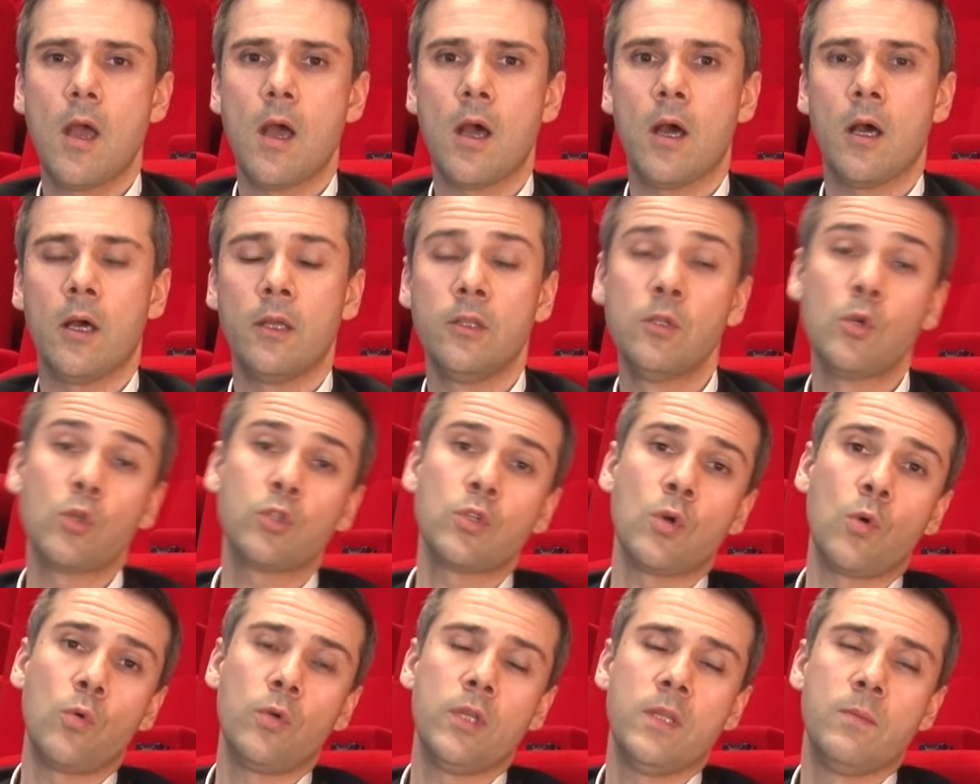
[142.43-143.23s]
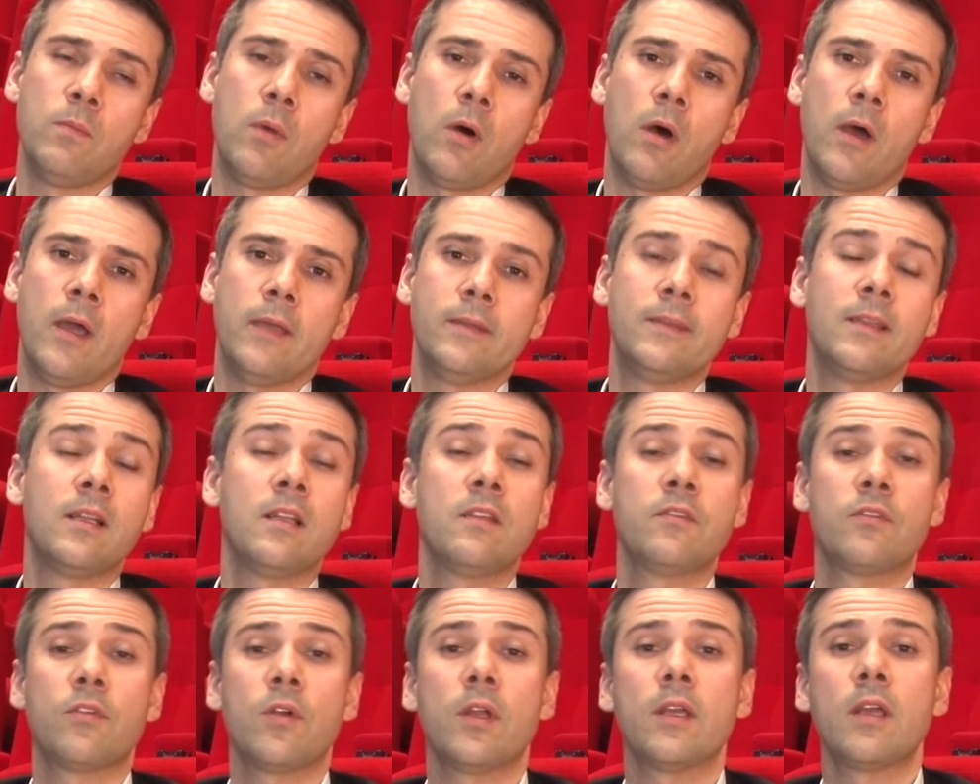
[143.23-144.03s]
uh, not only by
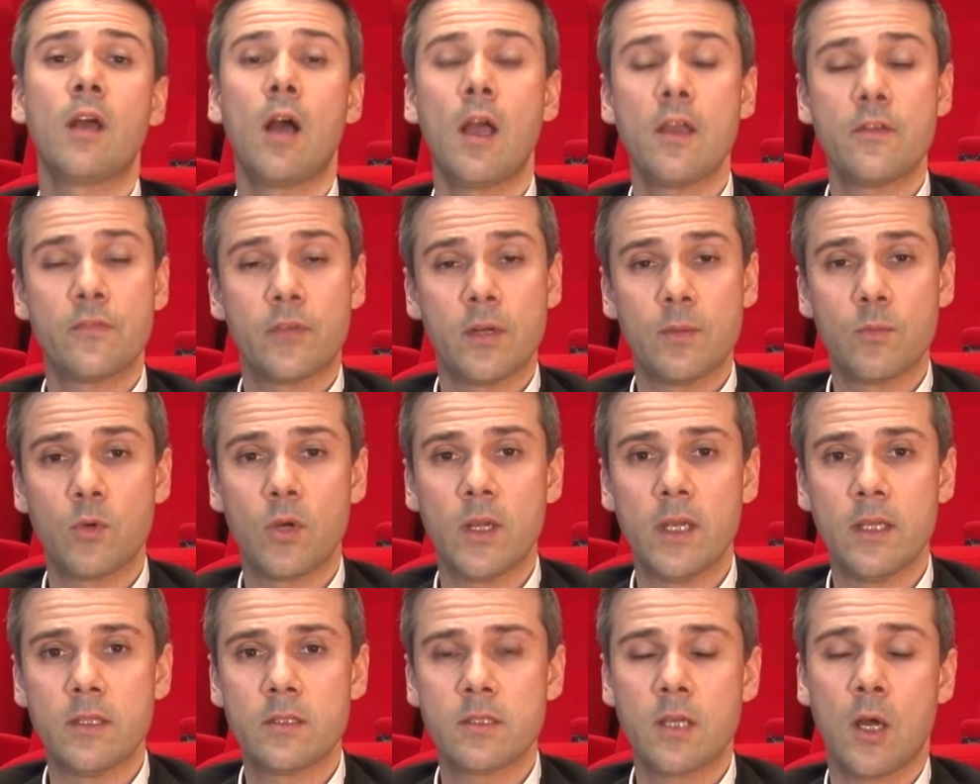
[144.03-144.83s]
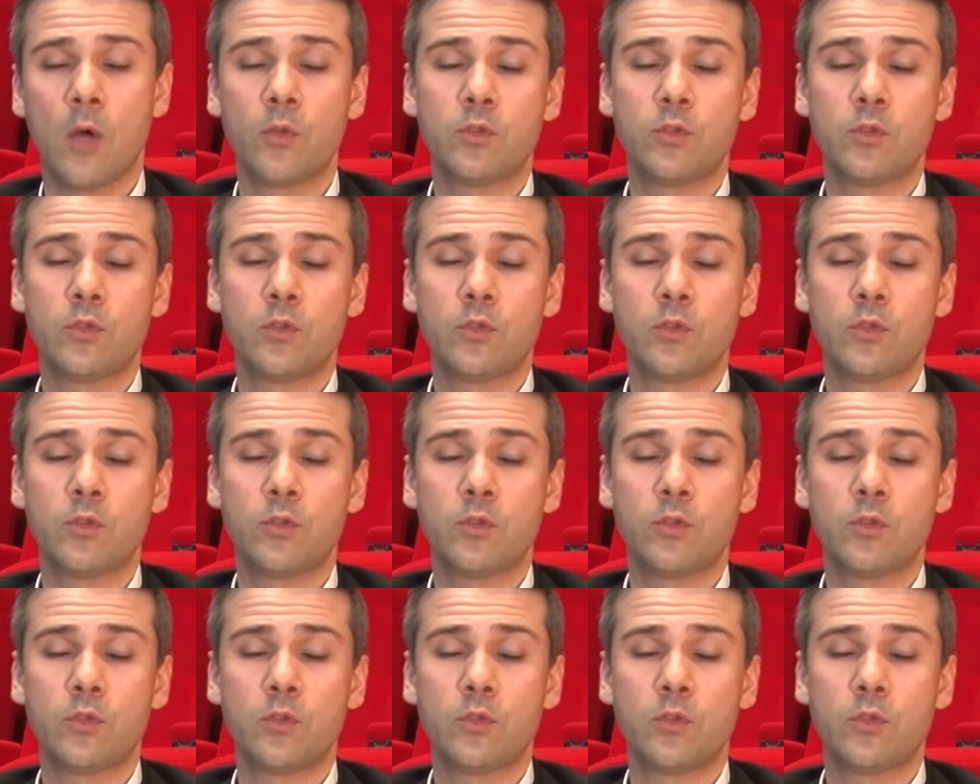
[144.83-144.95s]
delivering high frame rates